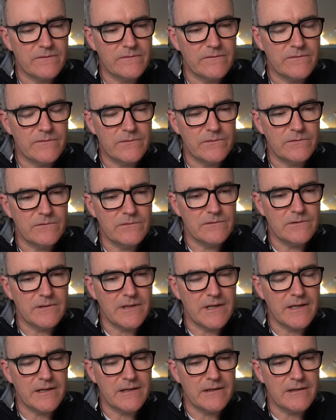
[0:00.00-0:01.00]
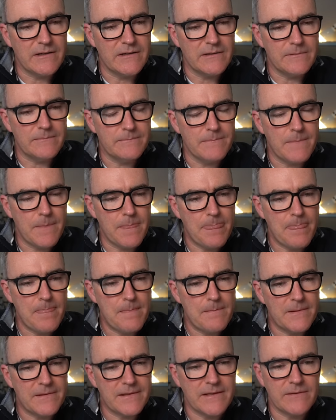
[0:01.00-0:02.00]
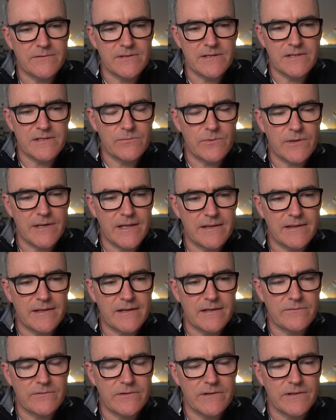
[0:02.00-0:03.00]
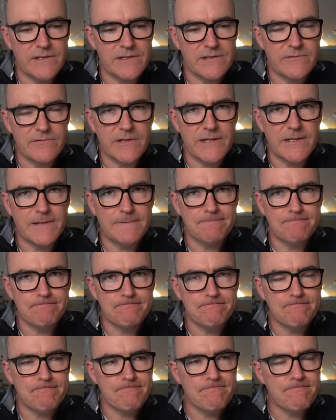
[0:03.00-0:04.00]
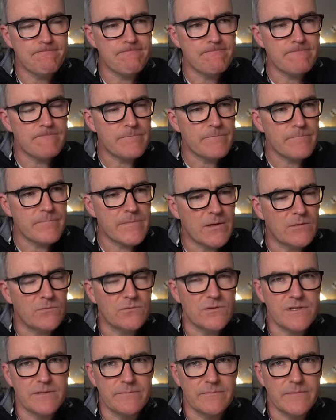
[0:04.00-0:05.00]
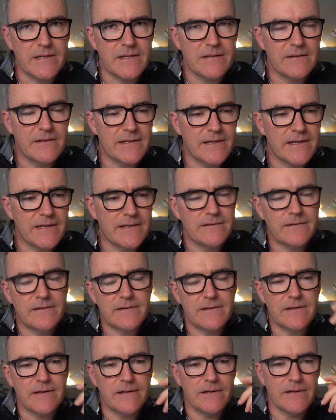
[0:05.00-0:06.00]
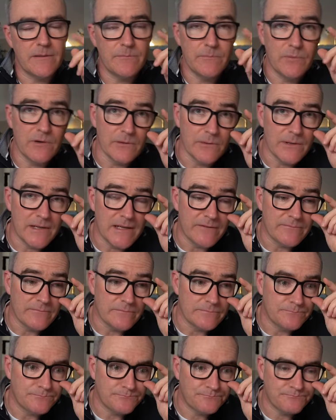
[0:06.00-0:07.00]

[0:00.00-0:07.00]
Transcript: for, I think it was the 20th anniversary or something like that, Apollo 11,